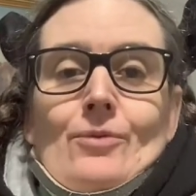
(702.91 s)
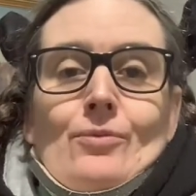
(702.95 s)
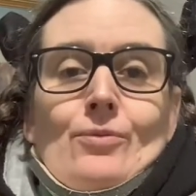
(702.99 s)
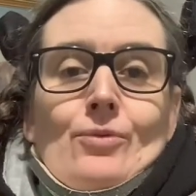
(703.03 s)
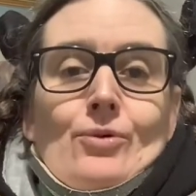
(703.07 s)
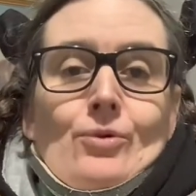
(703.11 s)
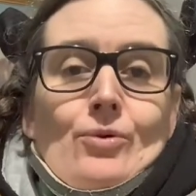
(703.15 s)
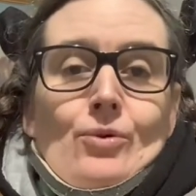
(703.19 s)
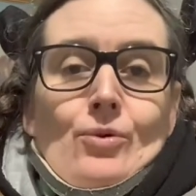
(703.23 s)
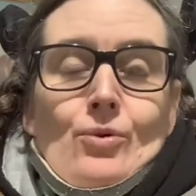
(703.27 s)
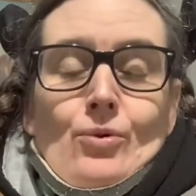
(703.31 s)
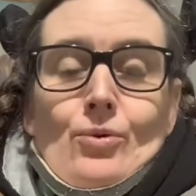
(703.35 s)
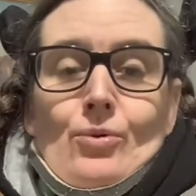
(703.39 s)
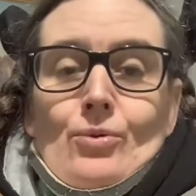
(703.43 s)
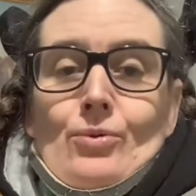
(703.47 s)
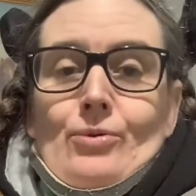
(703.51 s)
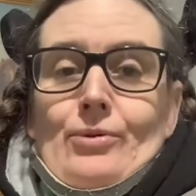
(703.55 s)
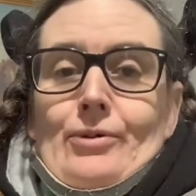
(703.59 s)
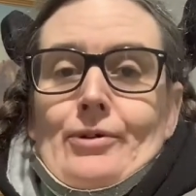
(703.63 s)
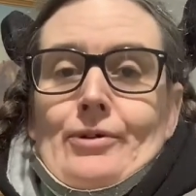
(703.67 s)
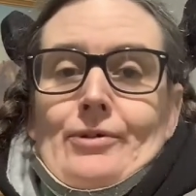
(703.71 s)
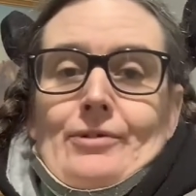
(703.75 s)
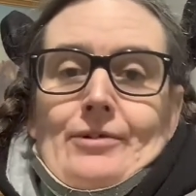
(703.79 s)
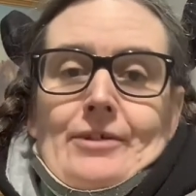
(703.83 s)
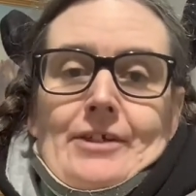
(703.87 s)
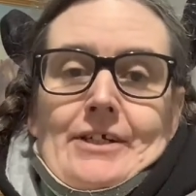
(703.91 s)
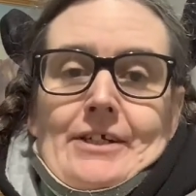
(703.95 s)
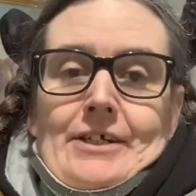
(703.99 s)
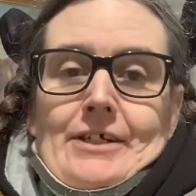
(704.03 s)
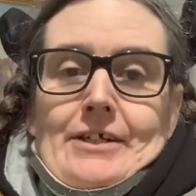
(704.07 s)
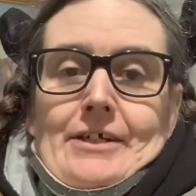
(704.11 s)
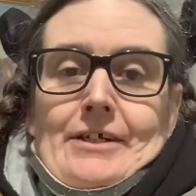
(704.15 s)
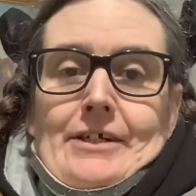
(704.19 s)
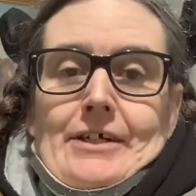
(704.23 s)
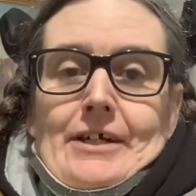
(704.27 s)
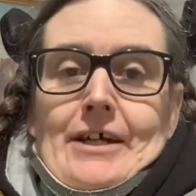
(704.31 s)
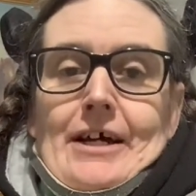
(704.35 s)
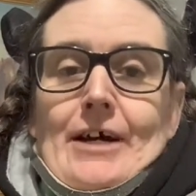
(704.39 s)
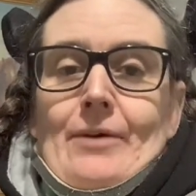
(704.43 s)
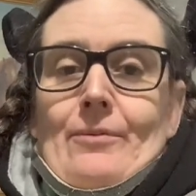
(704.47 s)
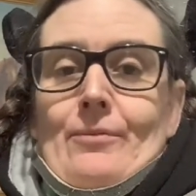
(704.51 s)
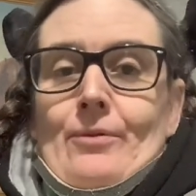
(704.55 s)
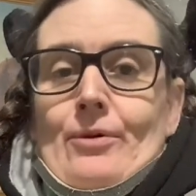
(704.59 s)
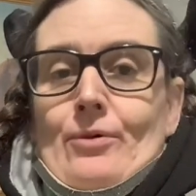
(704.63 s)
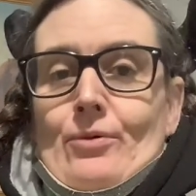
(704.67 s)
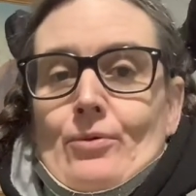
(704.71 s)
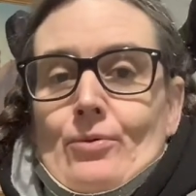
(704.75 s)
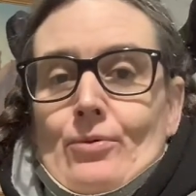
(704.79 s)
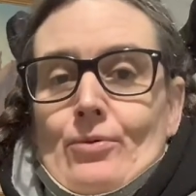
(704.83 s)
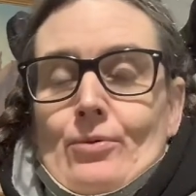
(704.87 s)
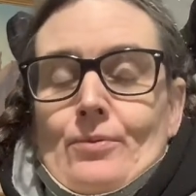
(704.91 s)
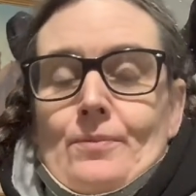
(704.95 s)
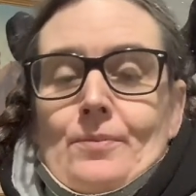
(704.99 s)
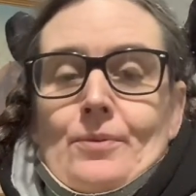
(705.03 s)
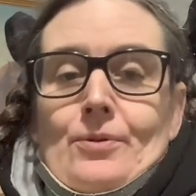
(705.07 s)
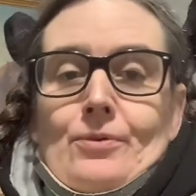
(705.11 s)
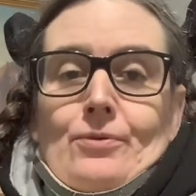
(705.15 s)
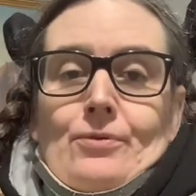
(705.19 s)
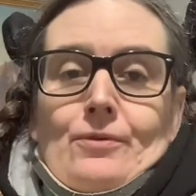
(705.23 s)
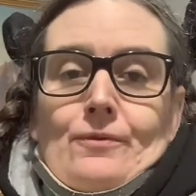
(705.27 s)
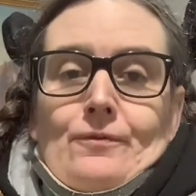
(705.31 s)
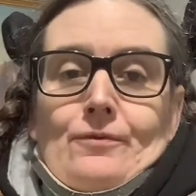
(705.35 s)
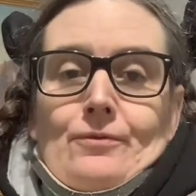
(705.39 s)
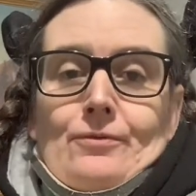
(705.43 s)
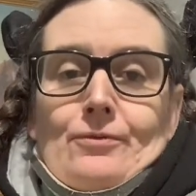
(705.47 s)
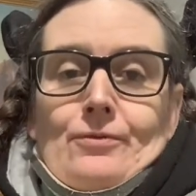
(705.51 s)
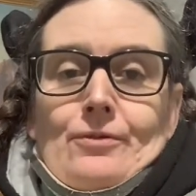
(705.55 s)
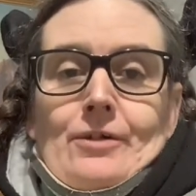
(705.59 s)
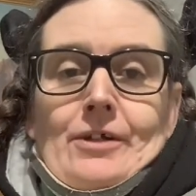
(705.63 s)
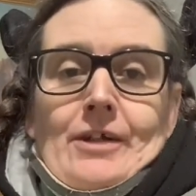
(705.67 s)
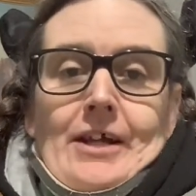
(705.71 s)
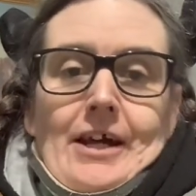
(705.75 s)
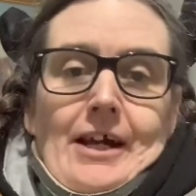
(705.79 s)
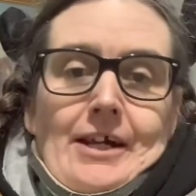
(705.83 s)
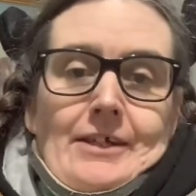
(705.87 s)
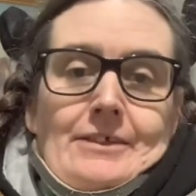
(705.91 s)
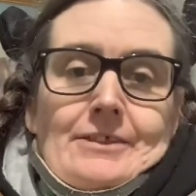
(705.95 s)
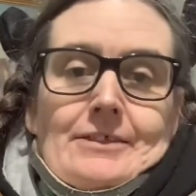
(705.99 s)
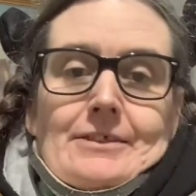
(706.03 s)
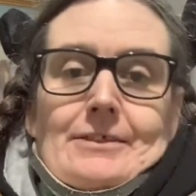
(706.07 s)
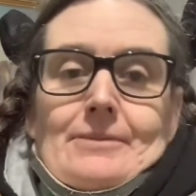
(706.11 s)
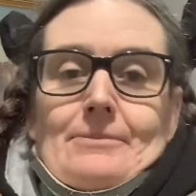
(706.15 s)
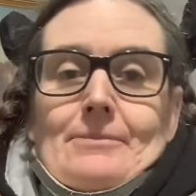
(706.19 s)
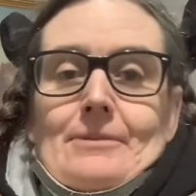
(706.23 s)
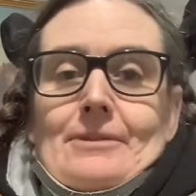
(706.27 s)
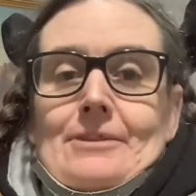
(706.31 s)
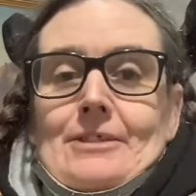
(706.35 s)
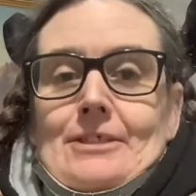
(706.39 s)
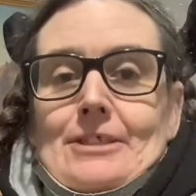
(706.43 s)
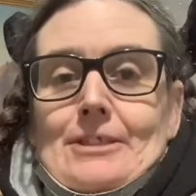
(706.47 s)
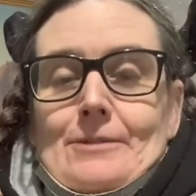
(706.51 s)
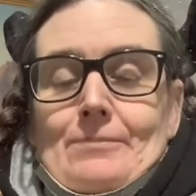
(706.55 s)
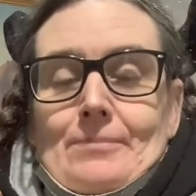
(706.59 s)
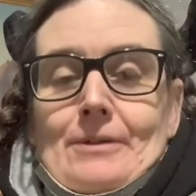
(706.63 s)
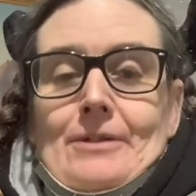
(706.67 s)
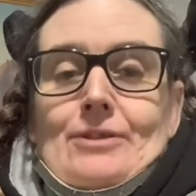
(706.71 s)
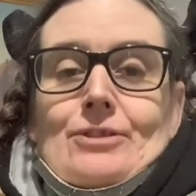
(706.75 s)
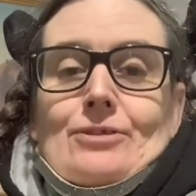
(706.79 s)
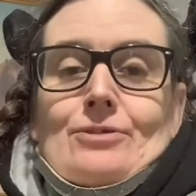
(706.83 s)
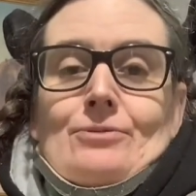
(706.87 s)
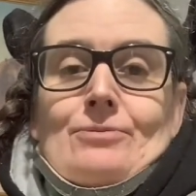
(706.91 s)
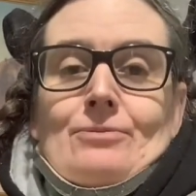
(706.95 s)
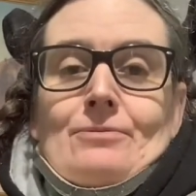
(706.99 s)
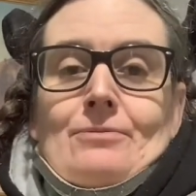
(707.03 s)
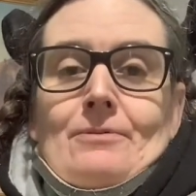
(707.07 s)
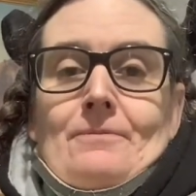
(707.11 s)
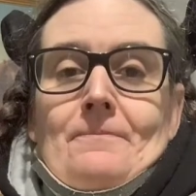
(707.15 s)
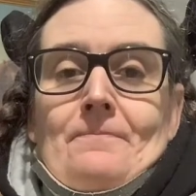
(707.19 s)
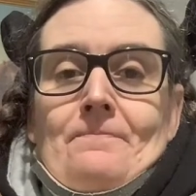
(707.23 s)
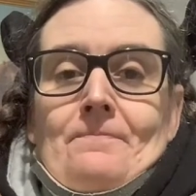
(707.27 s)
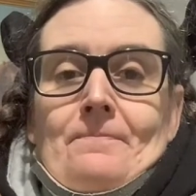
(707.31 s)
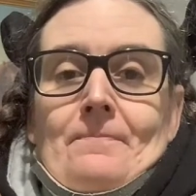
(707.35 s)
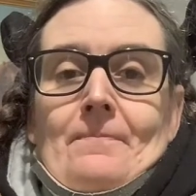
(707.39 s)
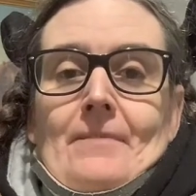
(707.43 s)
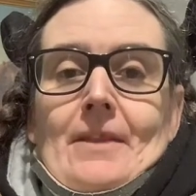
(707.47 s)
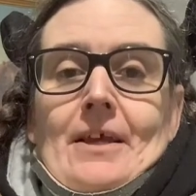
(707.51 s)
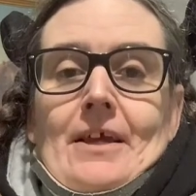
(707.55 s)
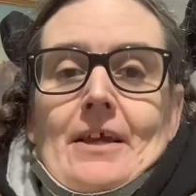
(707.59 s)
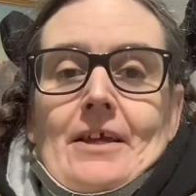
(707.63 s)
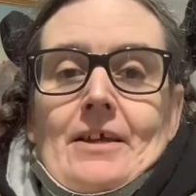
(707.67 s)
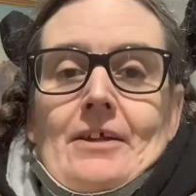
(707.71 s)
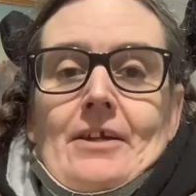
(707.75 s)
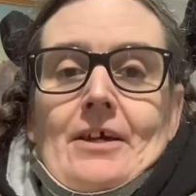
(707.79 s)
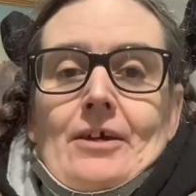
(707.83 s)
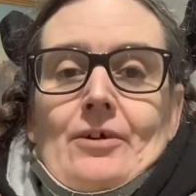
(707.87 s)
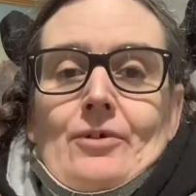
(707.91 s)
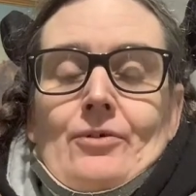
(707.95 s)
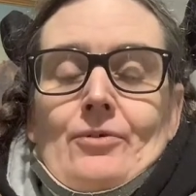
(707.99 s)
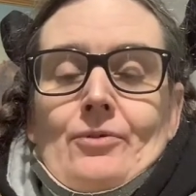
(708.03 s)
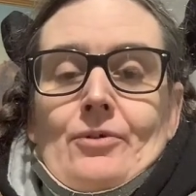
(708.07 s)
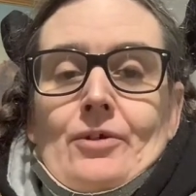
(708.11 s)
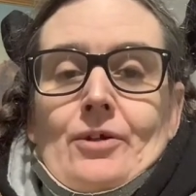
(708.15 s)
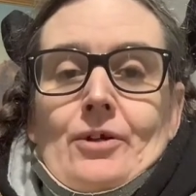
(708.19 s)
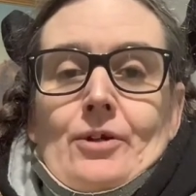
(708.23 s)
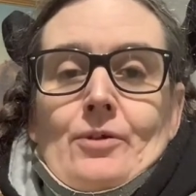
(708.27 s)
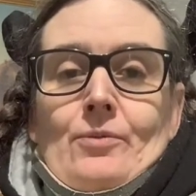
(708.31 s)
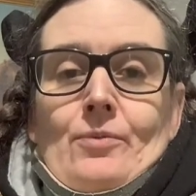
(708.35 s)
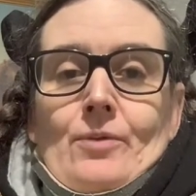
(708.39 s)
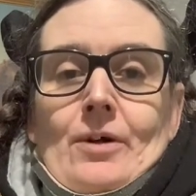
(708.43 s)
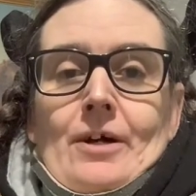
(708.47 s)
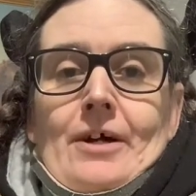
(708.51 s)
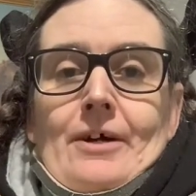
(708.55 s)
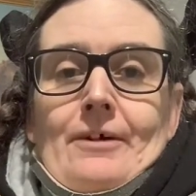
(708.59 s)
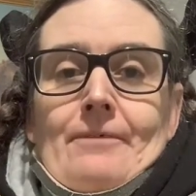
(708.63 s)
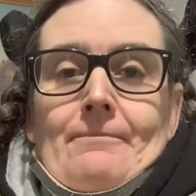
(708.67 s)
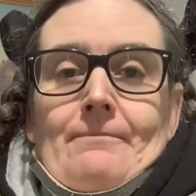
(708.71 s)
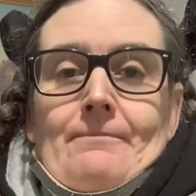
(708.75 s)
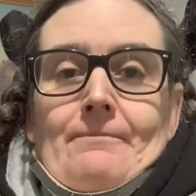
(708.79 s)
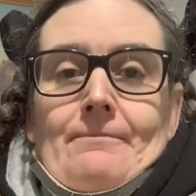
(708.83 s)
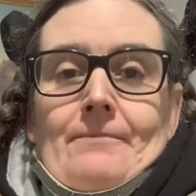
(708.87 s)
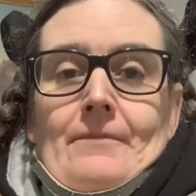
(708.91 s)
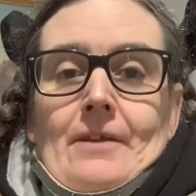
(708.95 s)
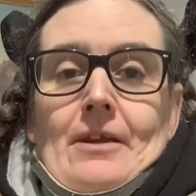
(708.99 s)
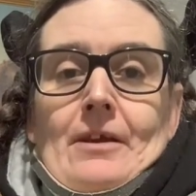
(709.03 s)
we're all unique, and we're all beautiful and handsome and special in our unique way.